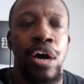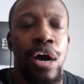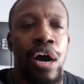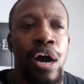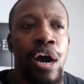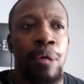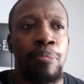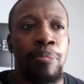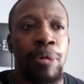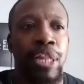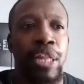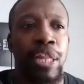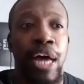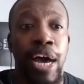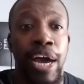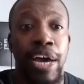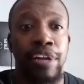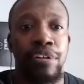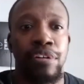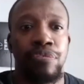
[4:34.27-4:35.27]
a
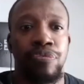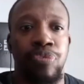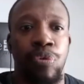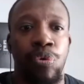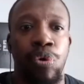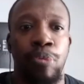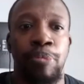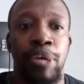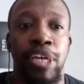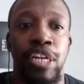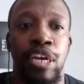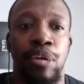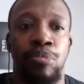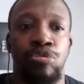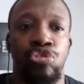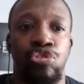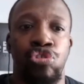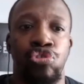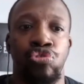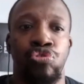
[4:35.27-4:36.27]
lot for being able
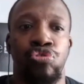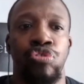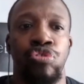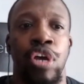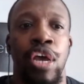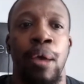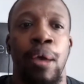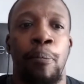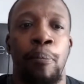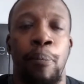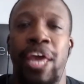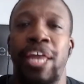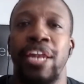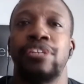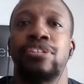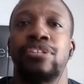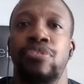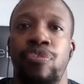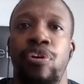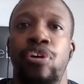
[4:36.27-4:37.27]
to
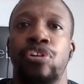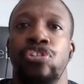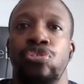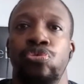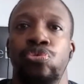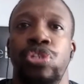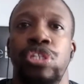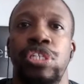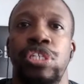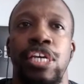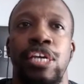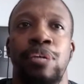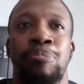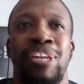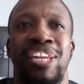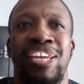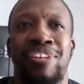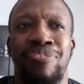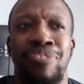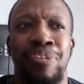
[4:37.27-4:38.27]
manage a virtual team and
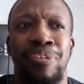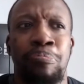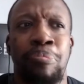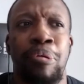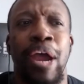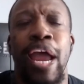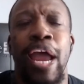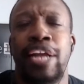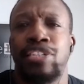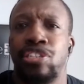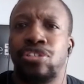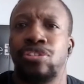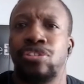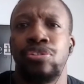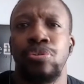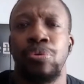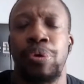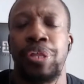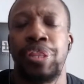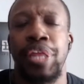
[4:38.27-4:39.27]
even practice
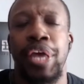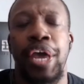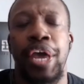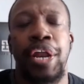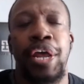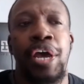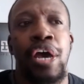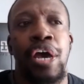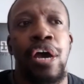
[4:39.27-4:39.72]
doing that.